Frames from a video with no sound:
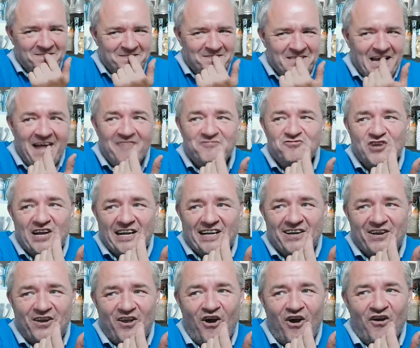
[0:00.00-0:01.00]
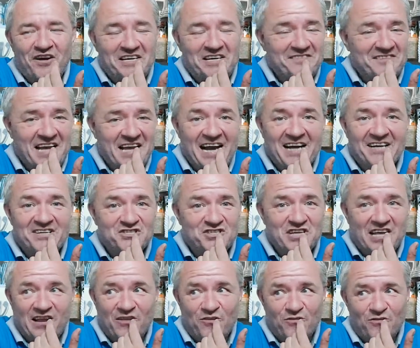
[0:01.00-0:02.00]
I've drank a lot and even I can
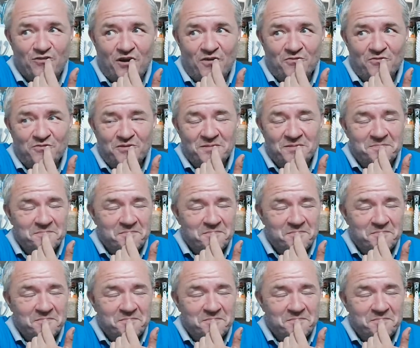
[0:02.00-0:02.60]
tell I look old.